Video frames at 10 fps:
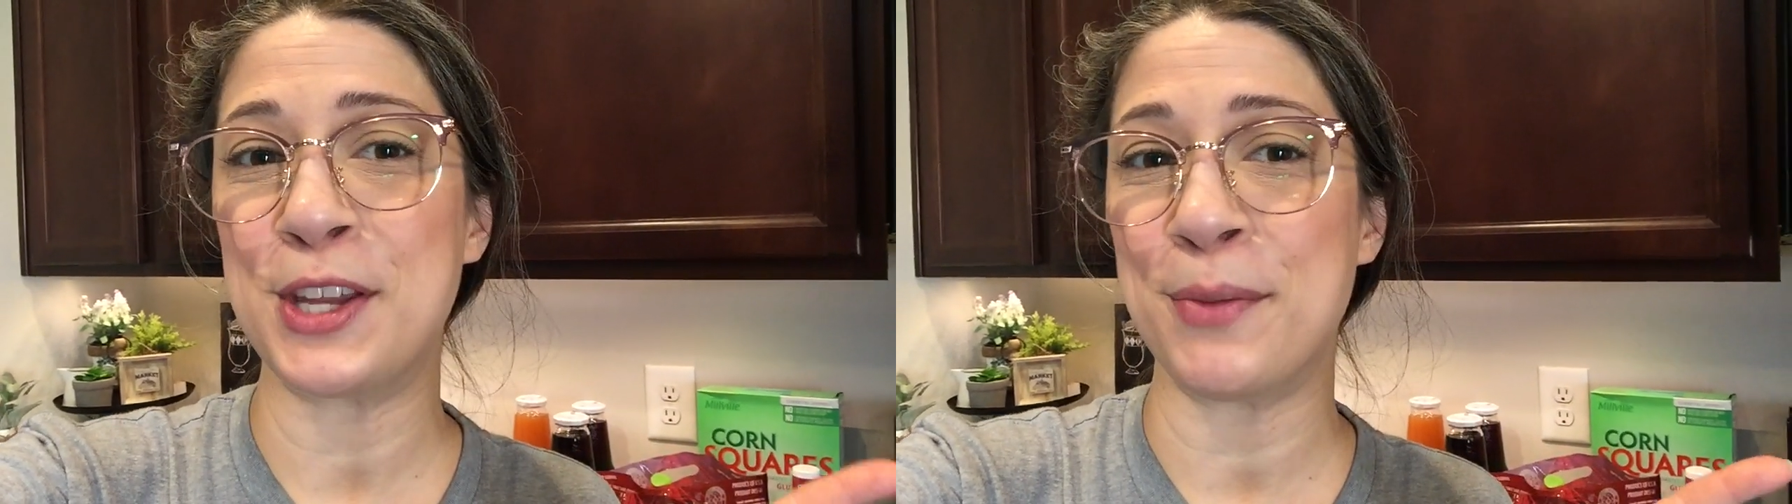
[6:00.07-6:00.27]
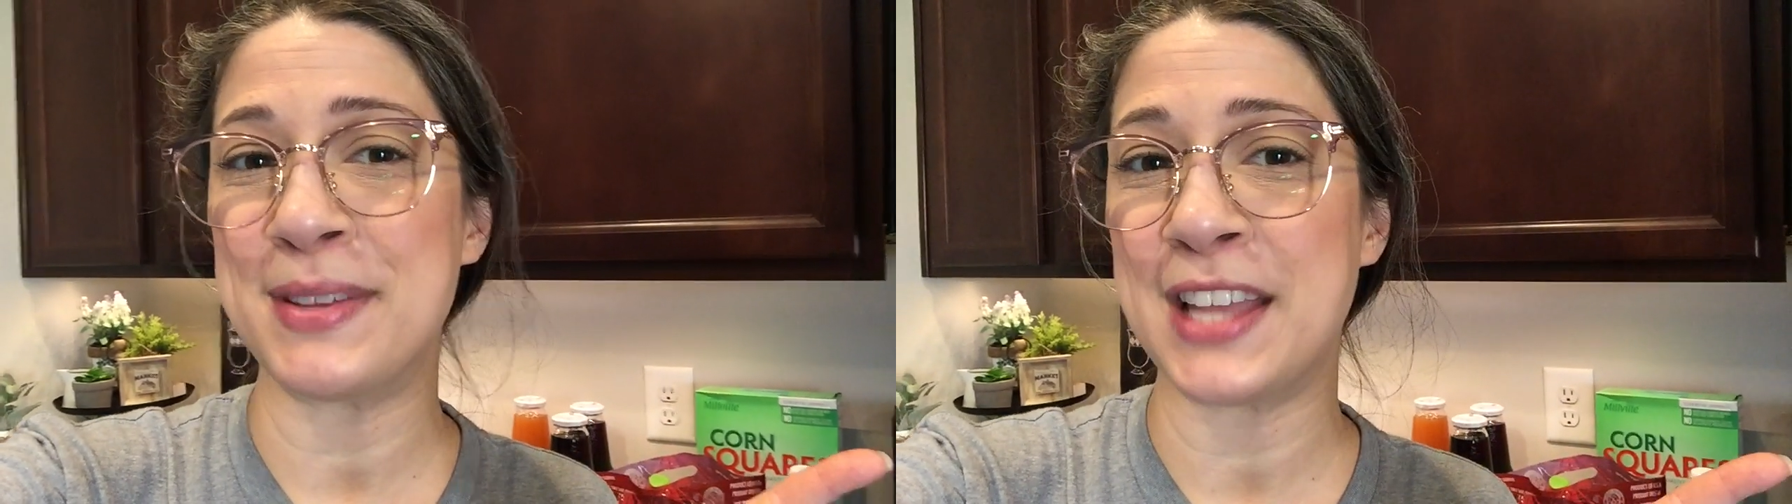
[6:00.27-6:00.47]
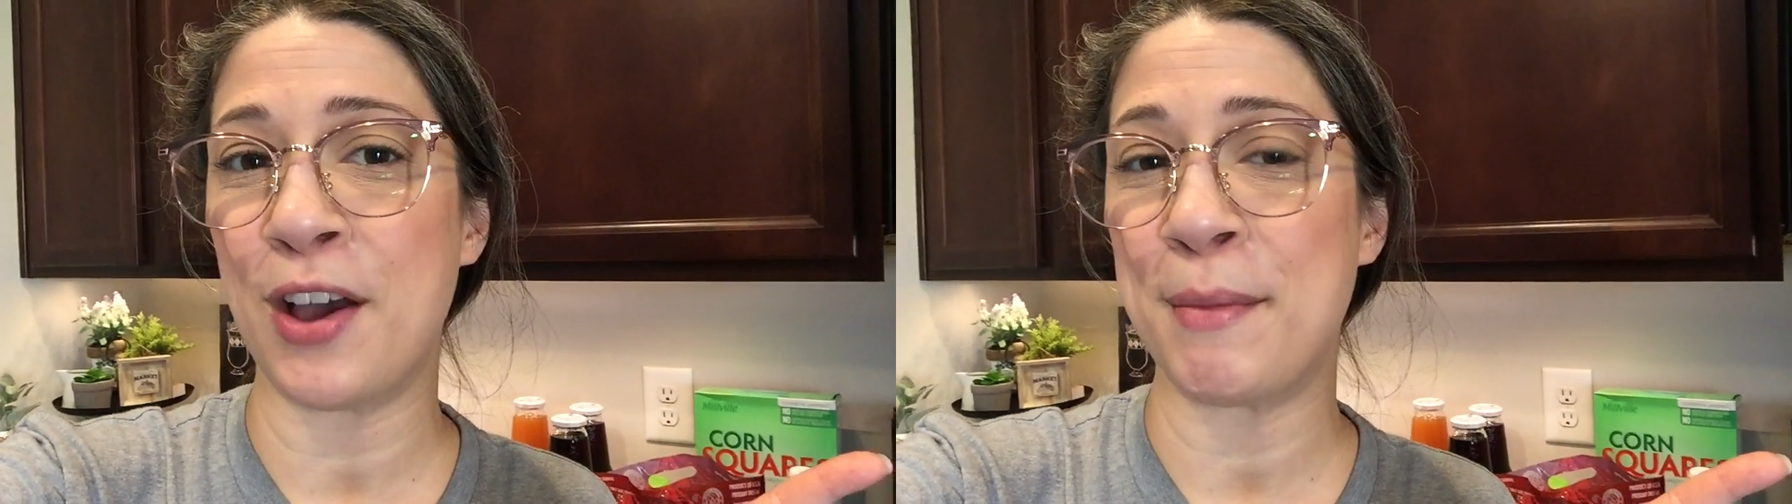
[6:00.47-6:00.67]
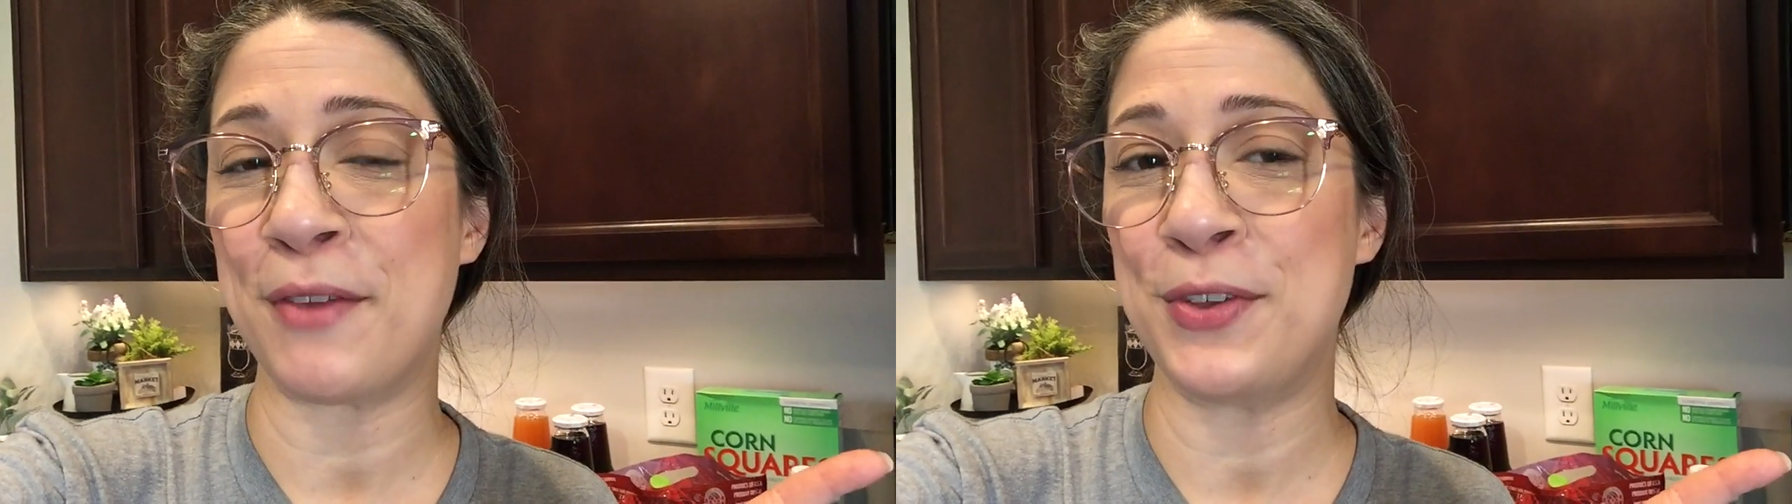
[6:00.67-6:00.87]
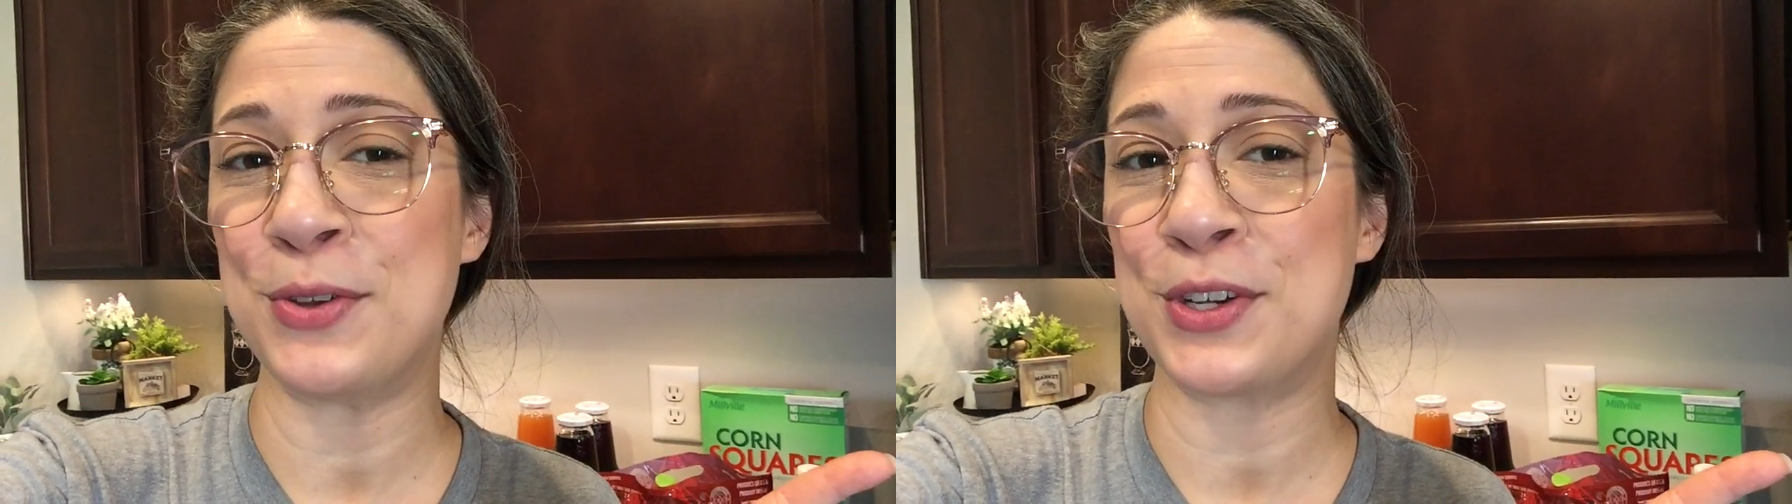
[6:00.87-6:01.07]
you don't miss out on
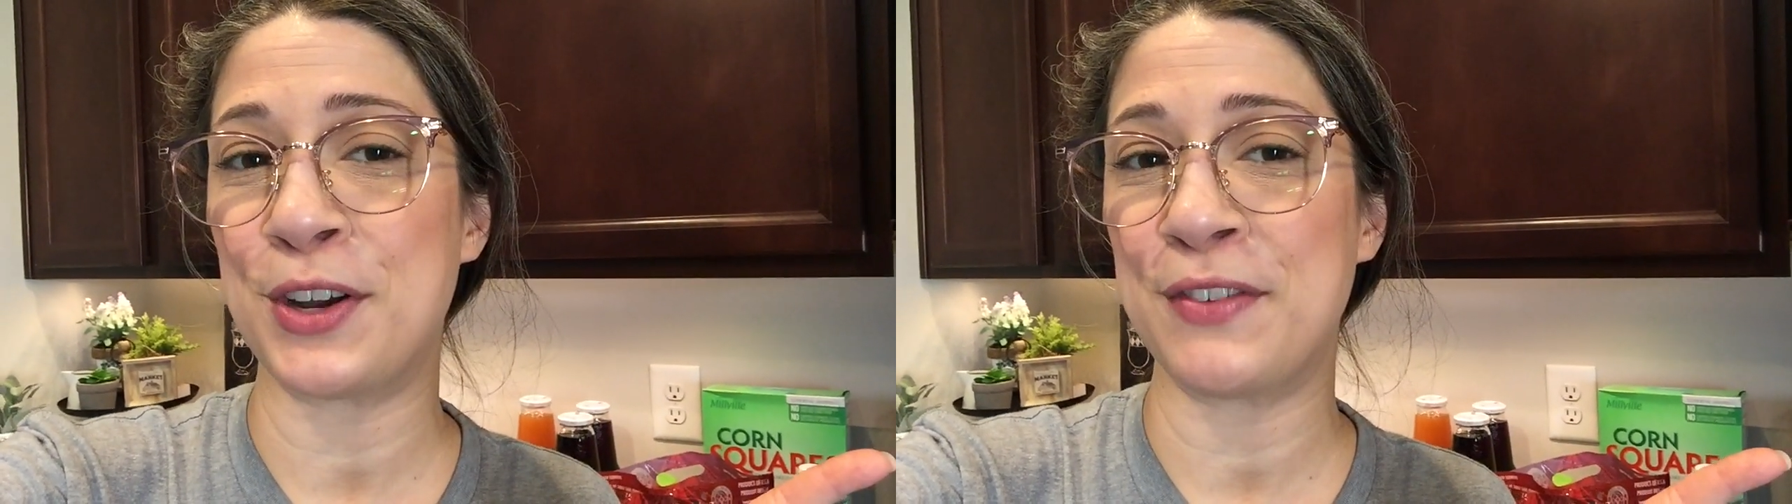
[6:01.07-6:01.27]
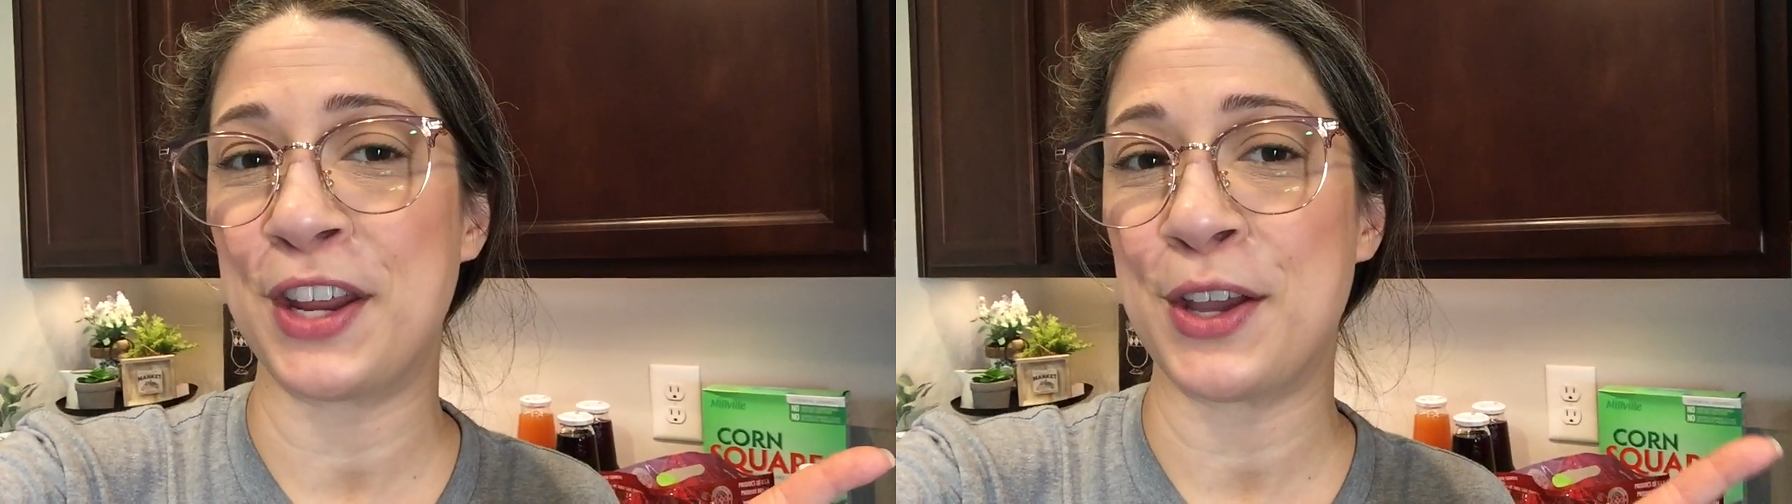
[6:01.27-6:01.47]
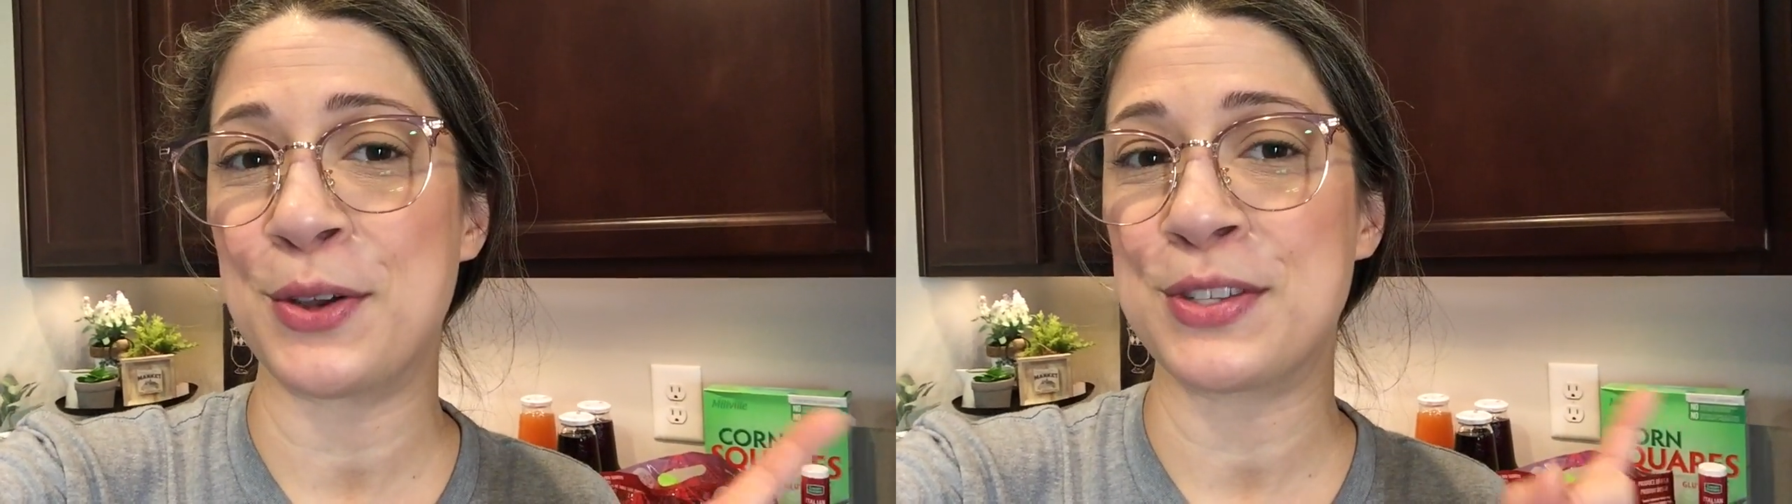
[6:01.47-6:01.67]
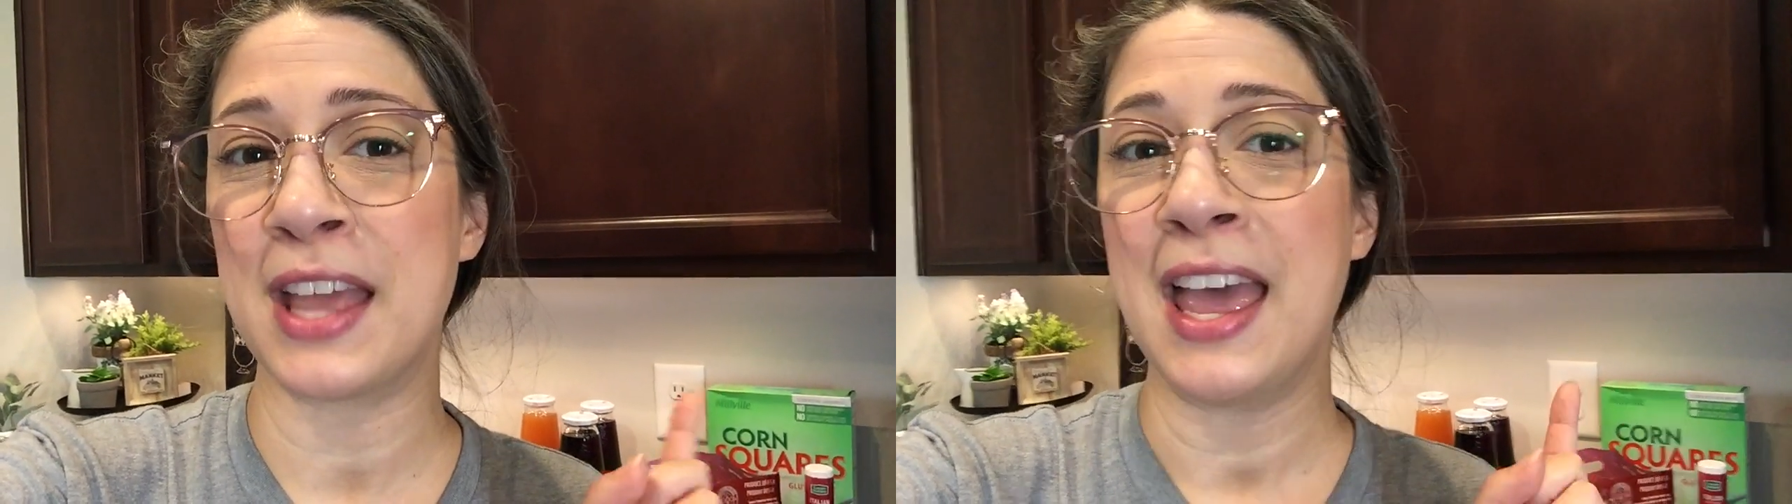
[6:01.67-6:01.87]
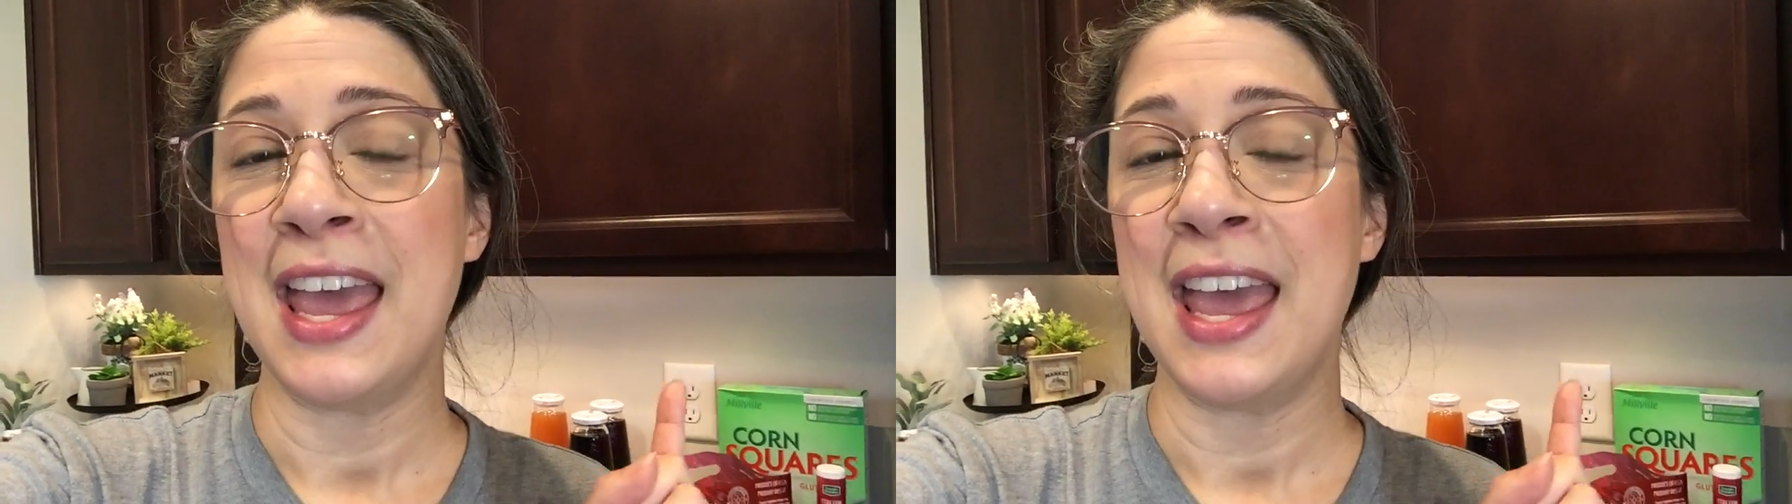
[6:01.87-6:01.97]
my future videos.